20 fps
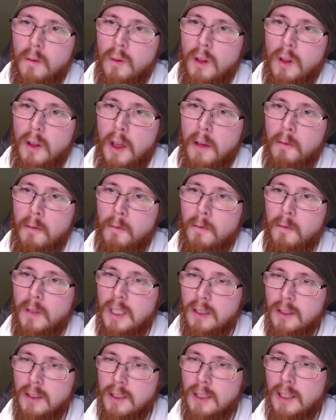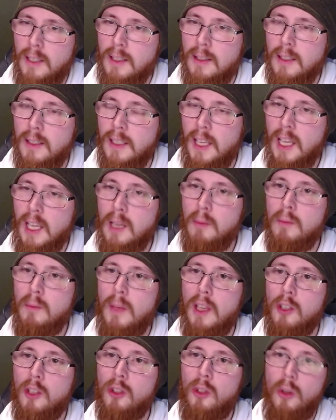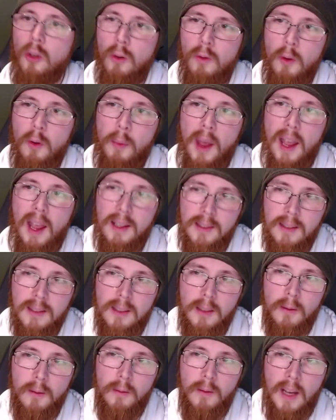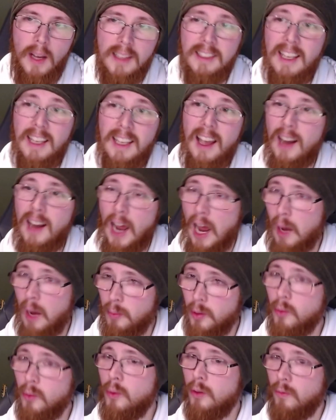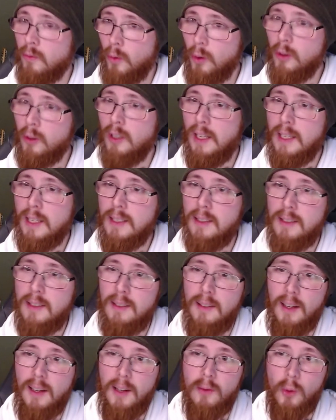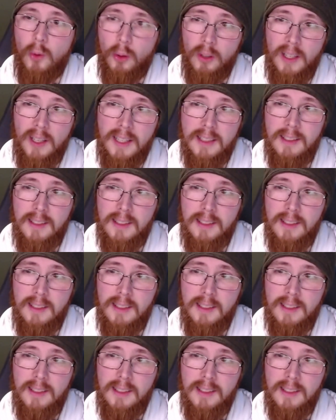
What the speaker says: it feels like the game is too repetitive, as can happen with roguelikes. Roguelikes,